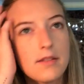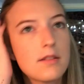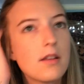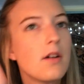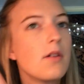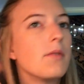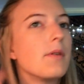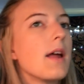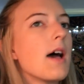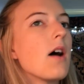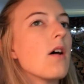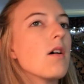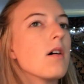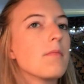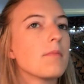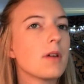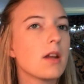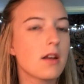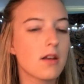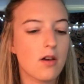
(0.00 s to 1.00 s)
so now
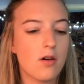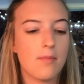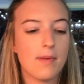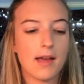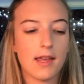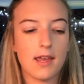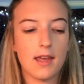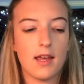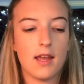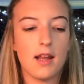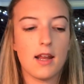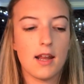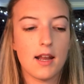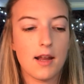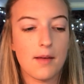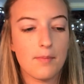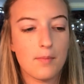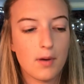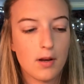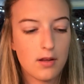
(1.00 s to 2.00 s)
I'm going to go back in and
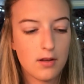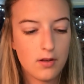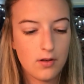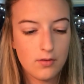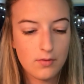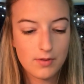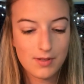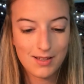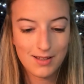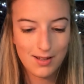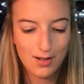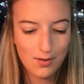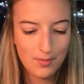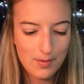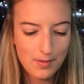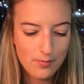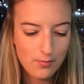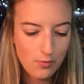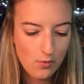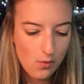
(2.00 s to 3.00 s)
I'm going to use a little
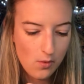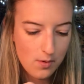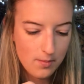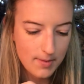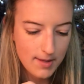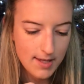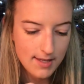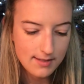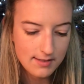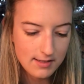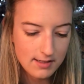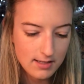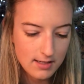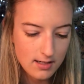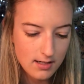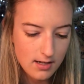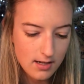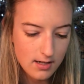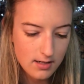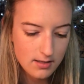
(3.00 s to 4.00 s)
bit more because I
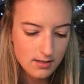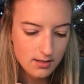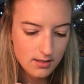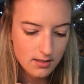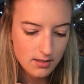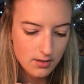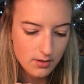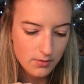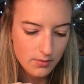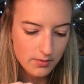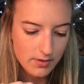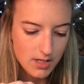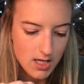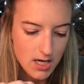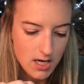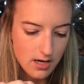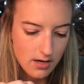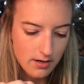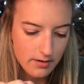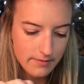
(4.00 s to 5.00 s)
did not use
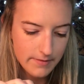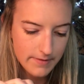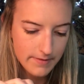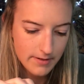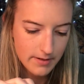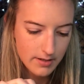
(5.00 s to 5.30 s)
enough.